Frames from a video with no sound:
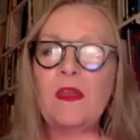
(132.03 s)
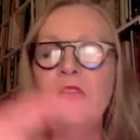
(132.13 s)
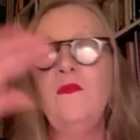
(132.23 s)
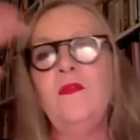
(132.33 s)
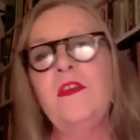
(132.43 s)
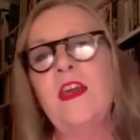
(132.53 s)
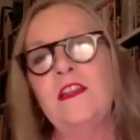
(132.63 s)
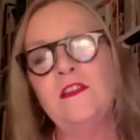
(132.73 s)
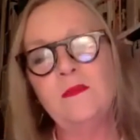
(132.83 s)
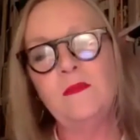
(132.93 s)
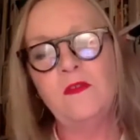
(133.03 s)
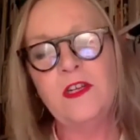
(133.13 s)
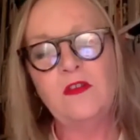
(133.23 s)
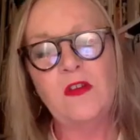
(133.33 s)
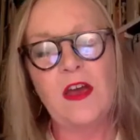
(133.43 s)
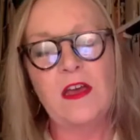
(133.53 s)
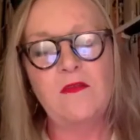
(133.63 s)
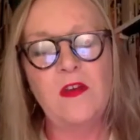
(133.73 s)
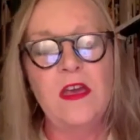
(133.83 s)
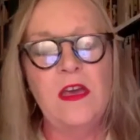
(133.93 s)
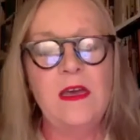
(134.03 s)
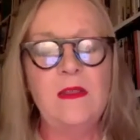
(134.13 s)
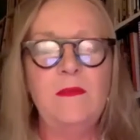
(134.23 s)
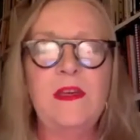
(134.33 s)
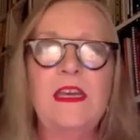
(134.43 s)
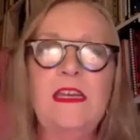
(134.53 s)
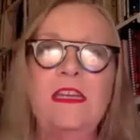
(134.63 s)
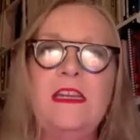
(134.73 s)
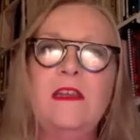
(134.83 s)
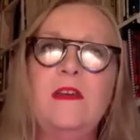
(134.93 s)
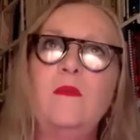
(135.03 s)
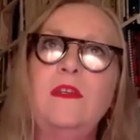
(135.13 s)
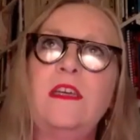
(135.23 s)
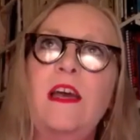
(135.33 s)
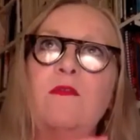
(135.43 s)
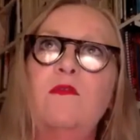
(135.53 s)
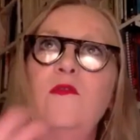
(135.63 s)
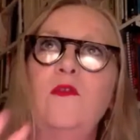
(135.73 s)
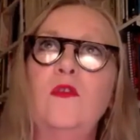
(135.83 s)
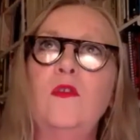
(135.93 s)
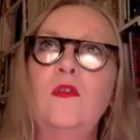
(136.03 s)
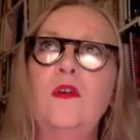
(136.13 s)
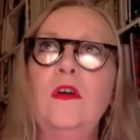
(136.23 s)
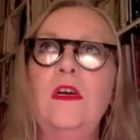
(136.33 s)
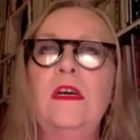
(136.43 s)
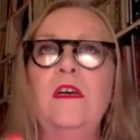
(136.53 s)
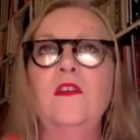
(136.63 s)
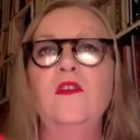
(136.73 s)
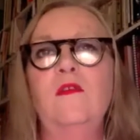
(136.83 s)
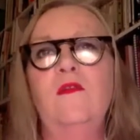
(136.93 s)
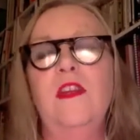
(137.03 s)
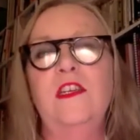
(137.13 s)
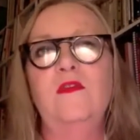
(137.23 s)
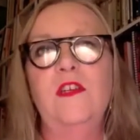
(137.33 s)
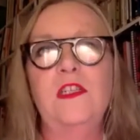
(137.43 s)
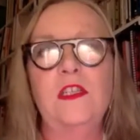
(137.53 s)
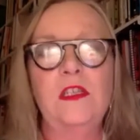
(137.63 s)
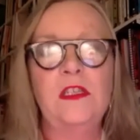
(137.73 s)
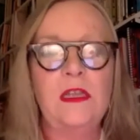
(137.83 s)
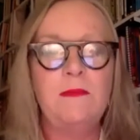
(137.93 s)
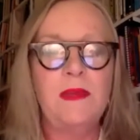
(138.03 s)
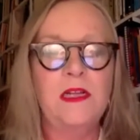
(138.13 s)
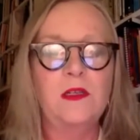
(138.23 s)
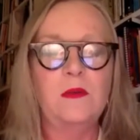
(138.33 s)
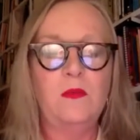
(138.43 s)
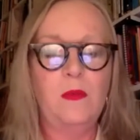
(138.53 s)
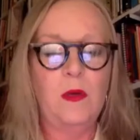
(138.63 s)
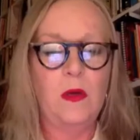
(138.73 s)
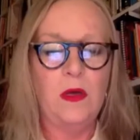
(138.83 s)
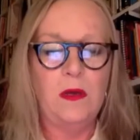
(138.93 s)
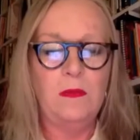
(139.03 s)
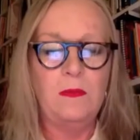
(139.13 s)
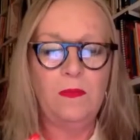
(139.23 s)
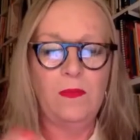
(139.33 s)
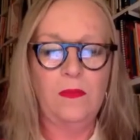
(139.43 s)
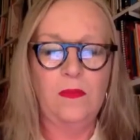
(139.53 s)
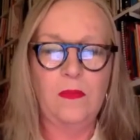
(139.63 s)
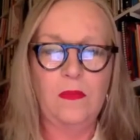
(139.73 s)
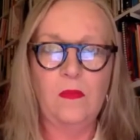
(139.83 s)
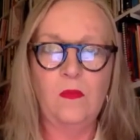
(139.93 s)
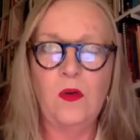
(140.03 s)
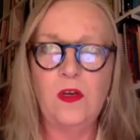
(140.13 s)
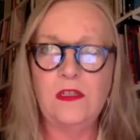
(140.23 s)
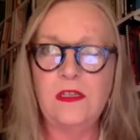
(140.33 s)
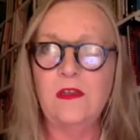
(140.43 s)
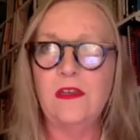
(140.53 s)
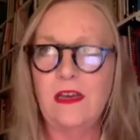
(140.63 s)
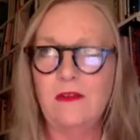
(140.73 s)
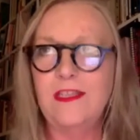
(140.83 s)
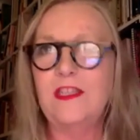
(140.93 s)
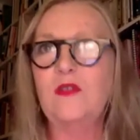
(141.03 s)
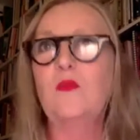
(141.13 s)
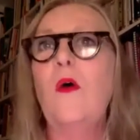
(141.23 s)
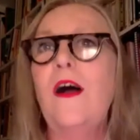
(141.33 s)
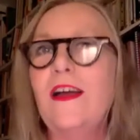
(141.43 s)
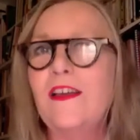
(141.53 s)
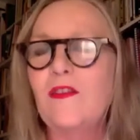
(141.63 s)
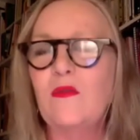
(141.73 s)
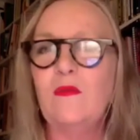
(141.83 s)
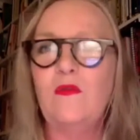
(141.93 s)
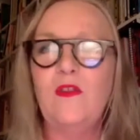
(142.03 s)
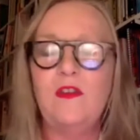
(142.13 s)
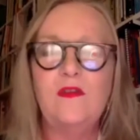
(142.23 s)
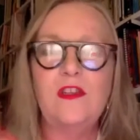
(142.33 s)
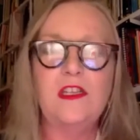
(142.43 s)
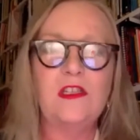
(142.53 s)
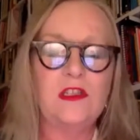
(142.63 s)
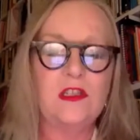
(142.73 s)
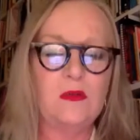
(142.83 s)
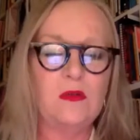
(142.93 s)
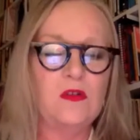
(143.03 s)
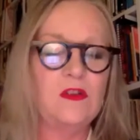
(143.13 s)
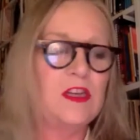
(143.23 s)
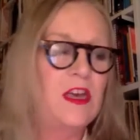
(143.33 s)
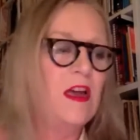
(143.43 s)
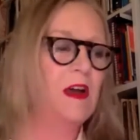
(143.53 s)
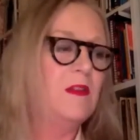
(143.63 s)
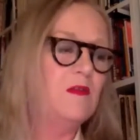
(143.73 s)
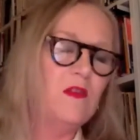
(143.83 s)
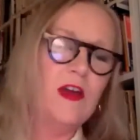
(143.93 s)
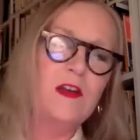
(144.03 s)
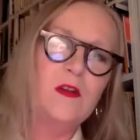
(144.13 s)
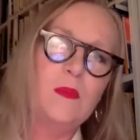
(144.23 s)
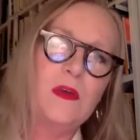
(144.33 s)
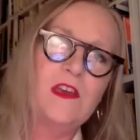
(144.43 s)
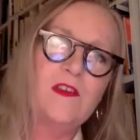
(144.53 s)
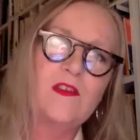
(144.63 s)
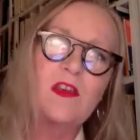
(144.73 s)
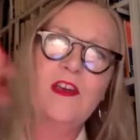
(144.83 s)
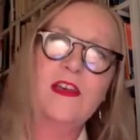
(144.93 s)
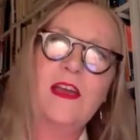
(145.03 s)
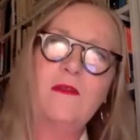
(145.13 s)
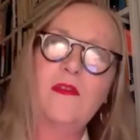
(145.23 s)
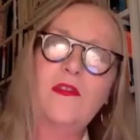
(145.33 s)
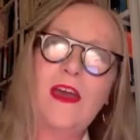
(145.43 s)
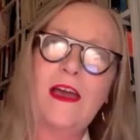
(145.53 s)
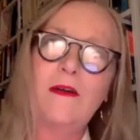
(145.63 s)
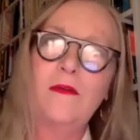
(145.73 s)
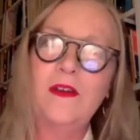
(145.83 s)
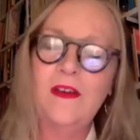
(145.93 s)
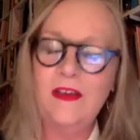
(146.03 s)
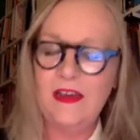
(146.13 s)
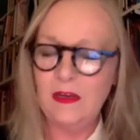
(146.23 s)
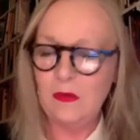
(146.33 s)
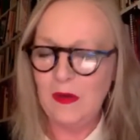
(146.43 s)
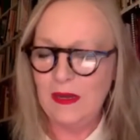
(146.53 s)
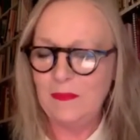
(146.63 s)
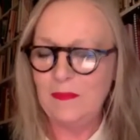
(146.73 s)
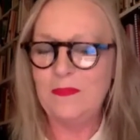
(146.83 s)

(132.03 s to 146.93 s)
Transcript: and from the end of Marine Drive. And the beginning, we have four sort of flash fictions, and they build up um, word countage wise from fifty to two hundred, and the final piece counts down. Anyway,